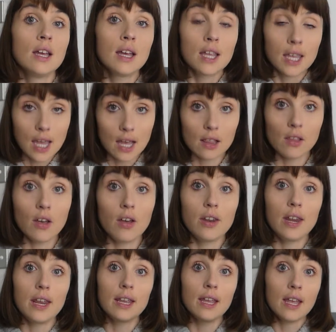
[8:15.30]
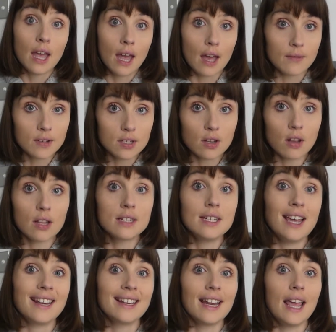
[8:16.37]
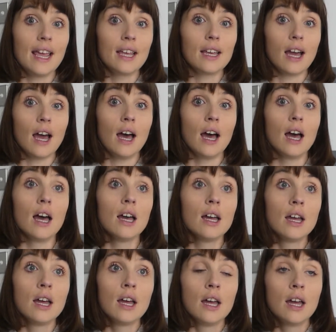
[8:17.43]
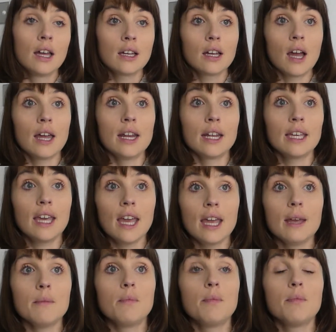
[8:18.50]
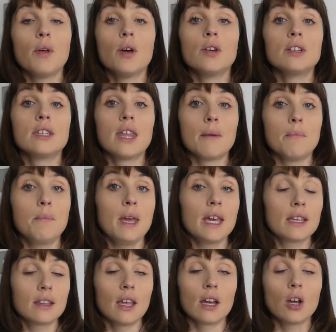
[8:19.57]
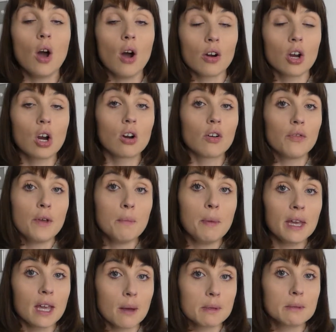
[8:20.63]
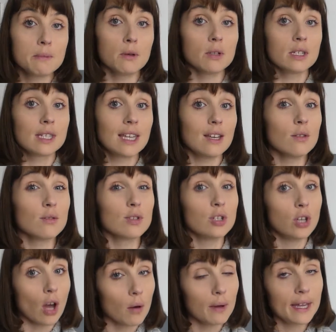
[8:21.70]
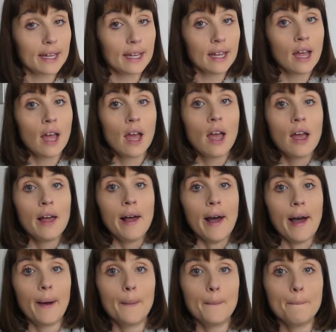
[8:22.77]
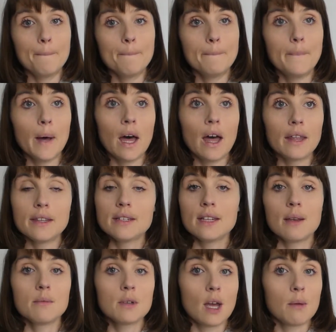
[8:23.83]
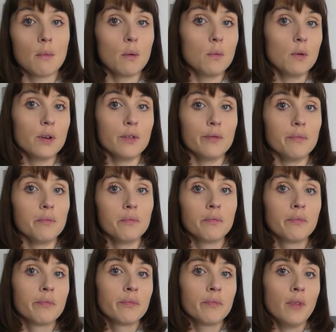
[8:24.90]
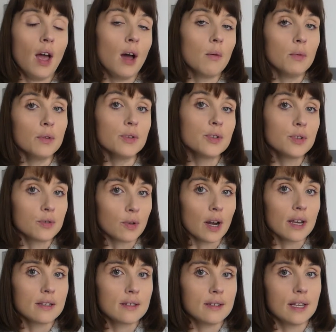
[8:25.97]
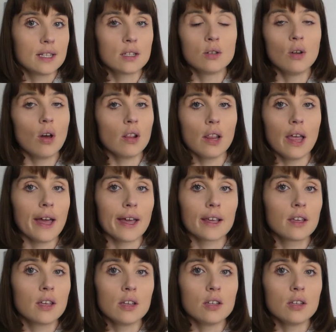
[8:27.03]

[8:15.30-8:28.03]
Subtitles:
get learning, have a solid technique, kind of keep those that pick the choreography pickup skills going. But at the same time, I wouldn't stress. It's not like